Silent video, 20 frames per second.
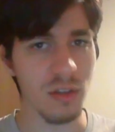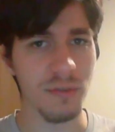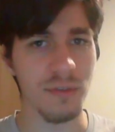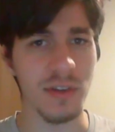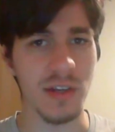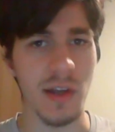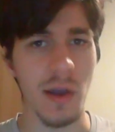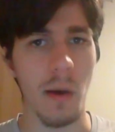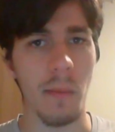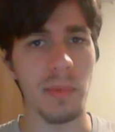
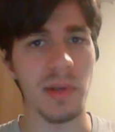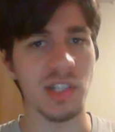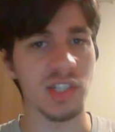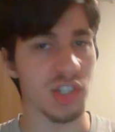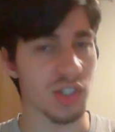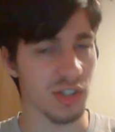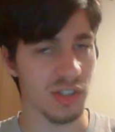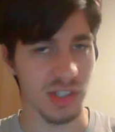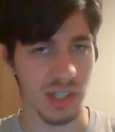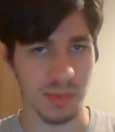video. Be
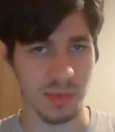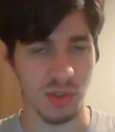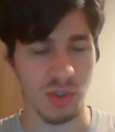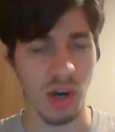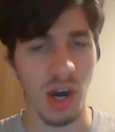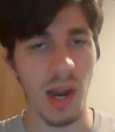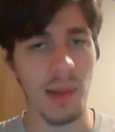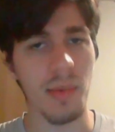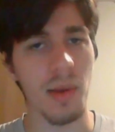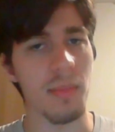sure to
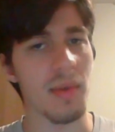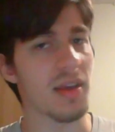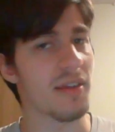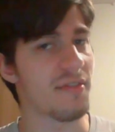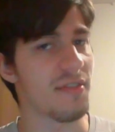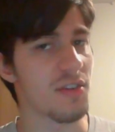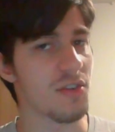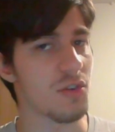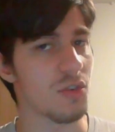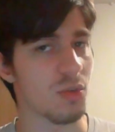subscribe. I make
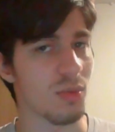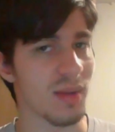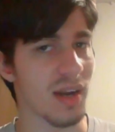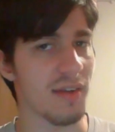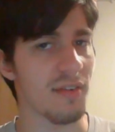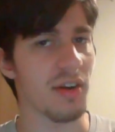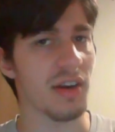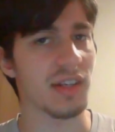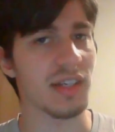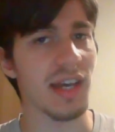videos
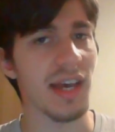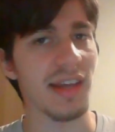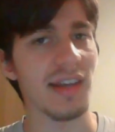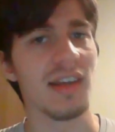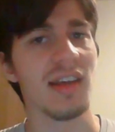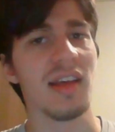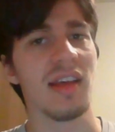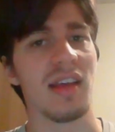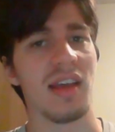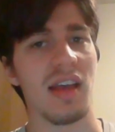whenever I can.
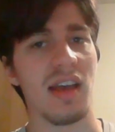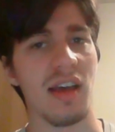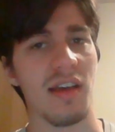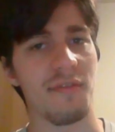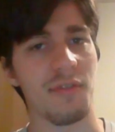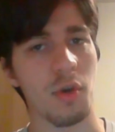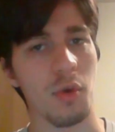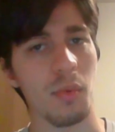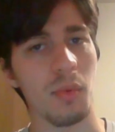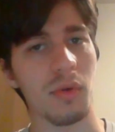And
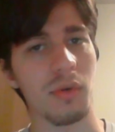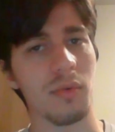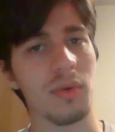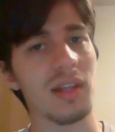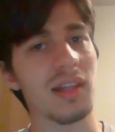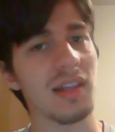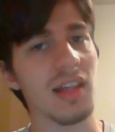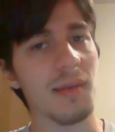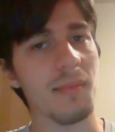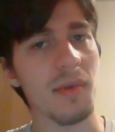if you
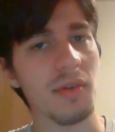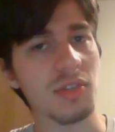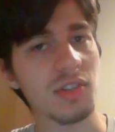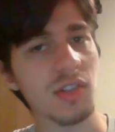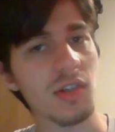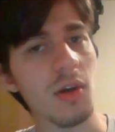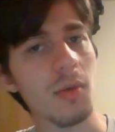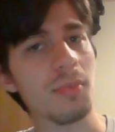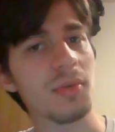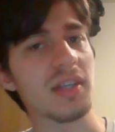really like my
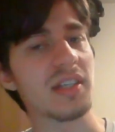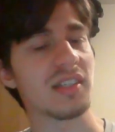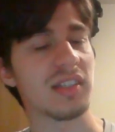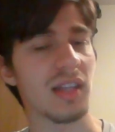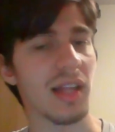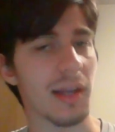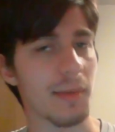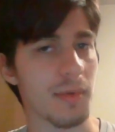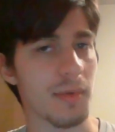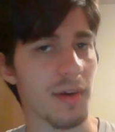material, please
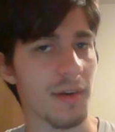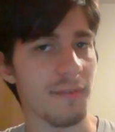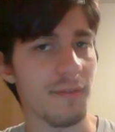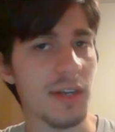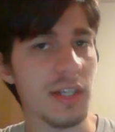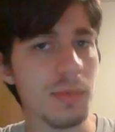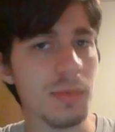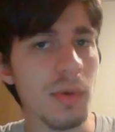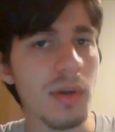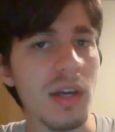like me on
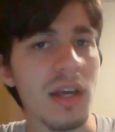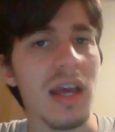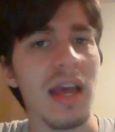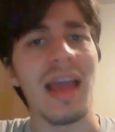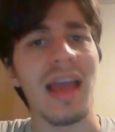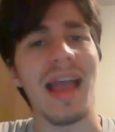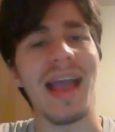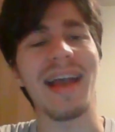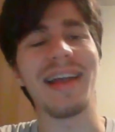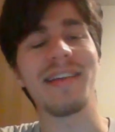Facebook.
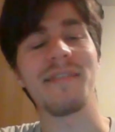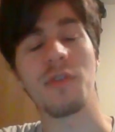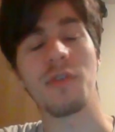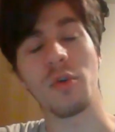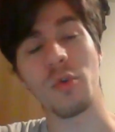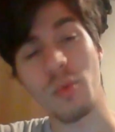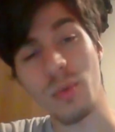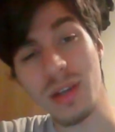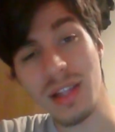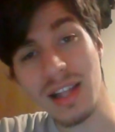And if
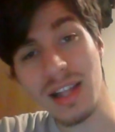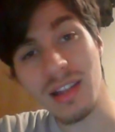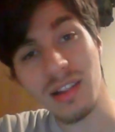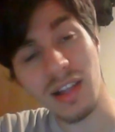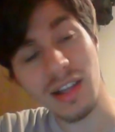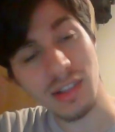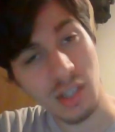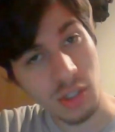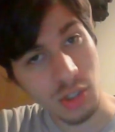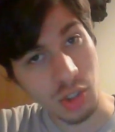you really
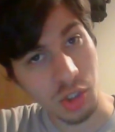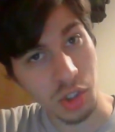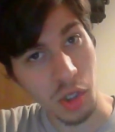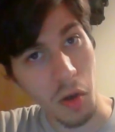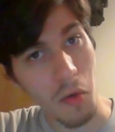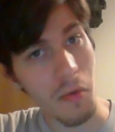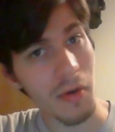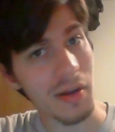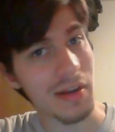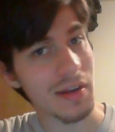like this
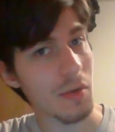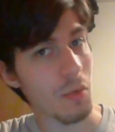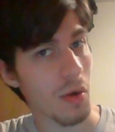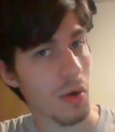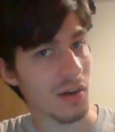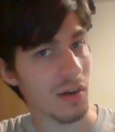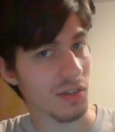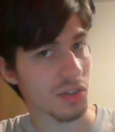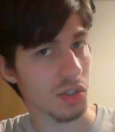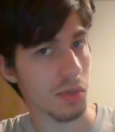show and you
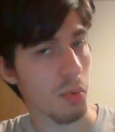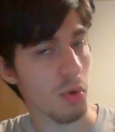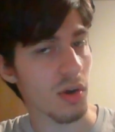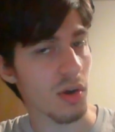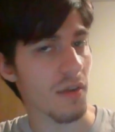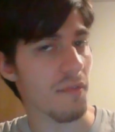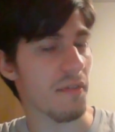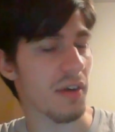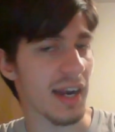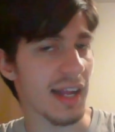want to support
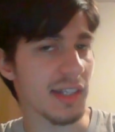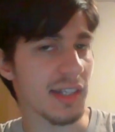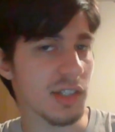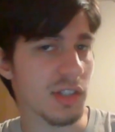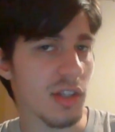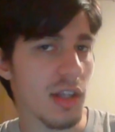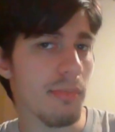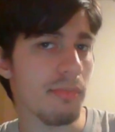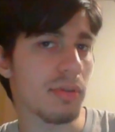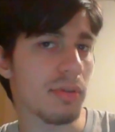it
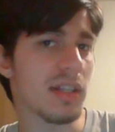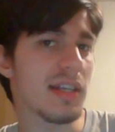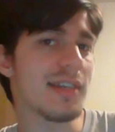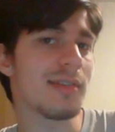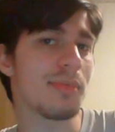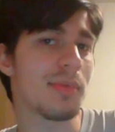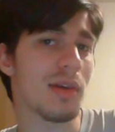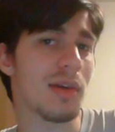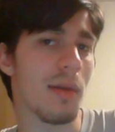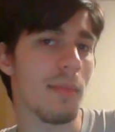financially, please
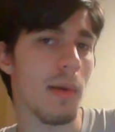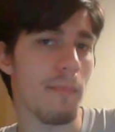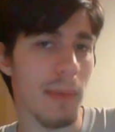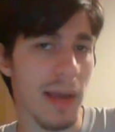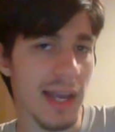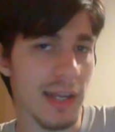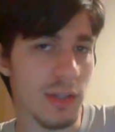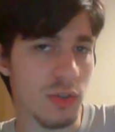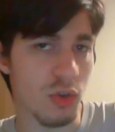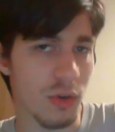become a
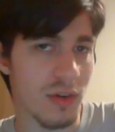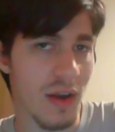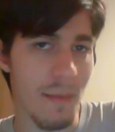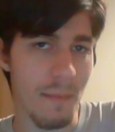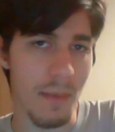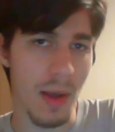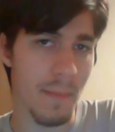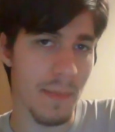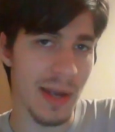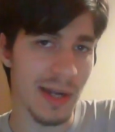patron at
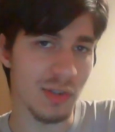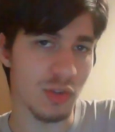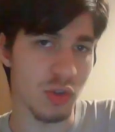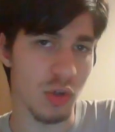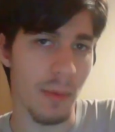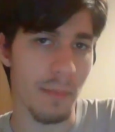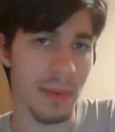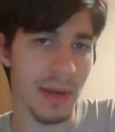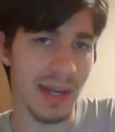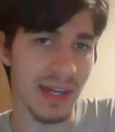my
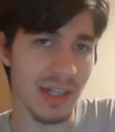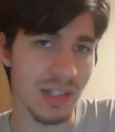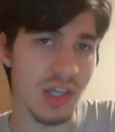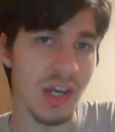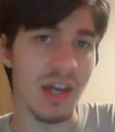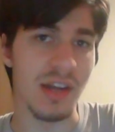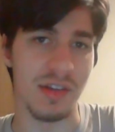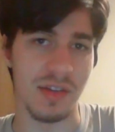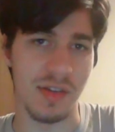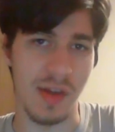Patreon page
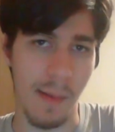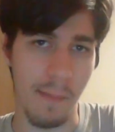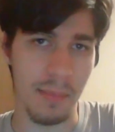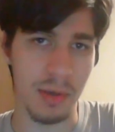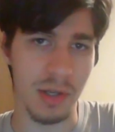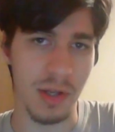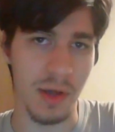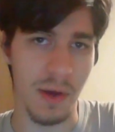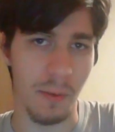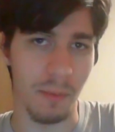down
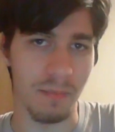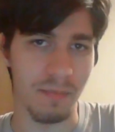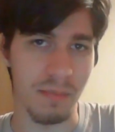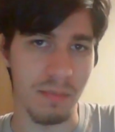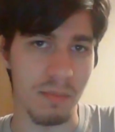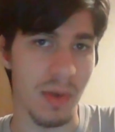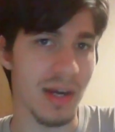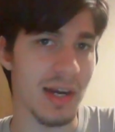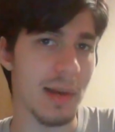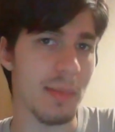below.
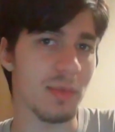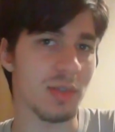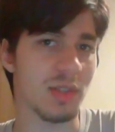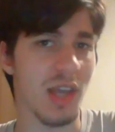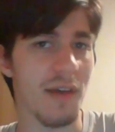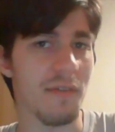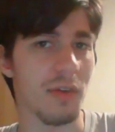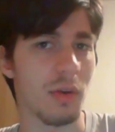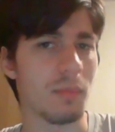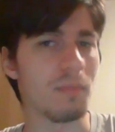My name is
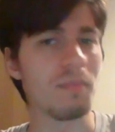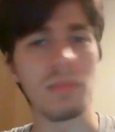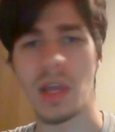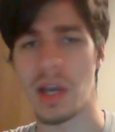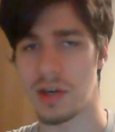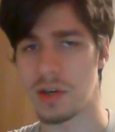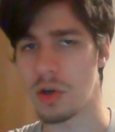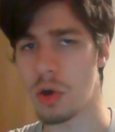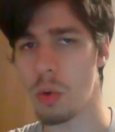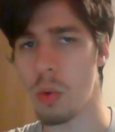Kevin,
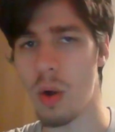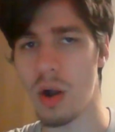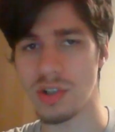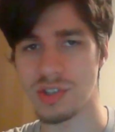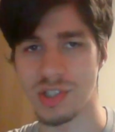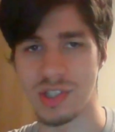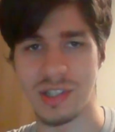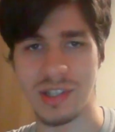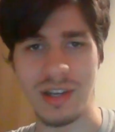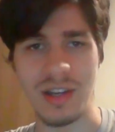and you're
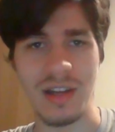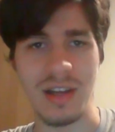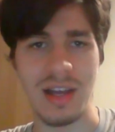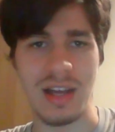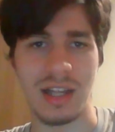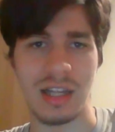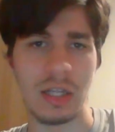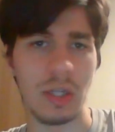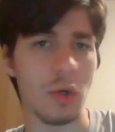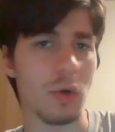watching
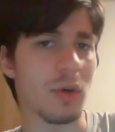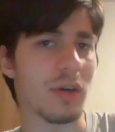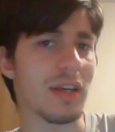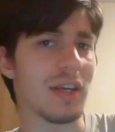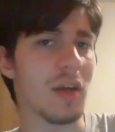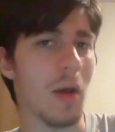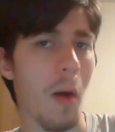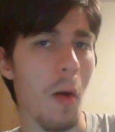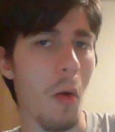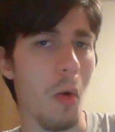
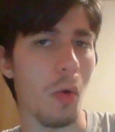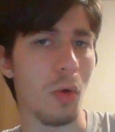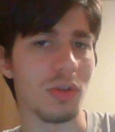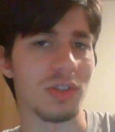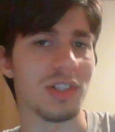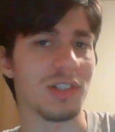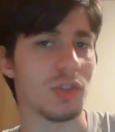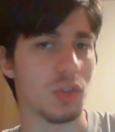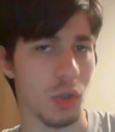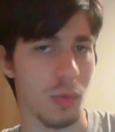Learning
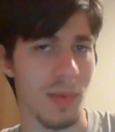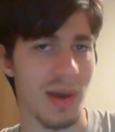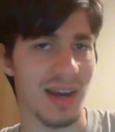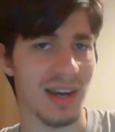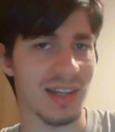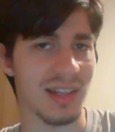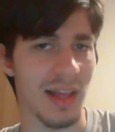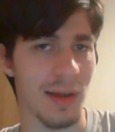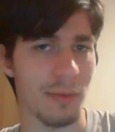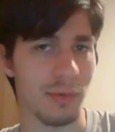Old
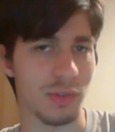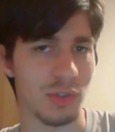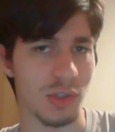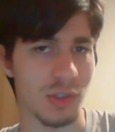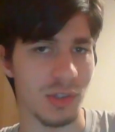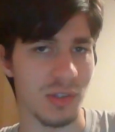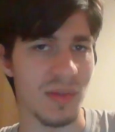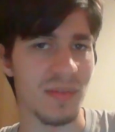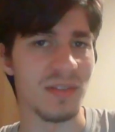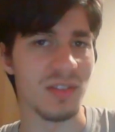Germanic
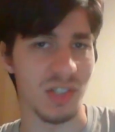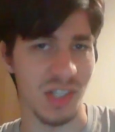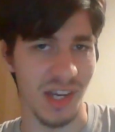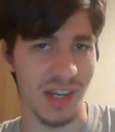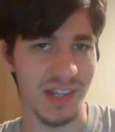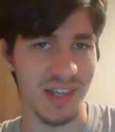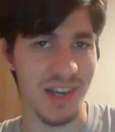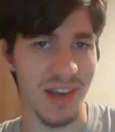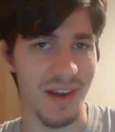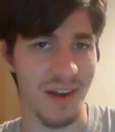Languages.
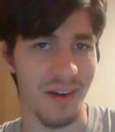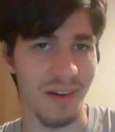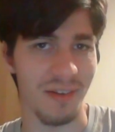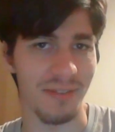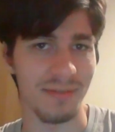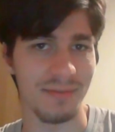Take care.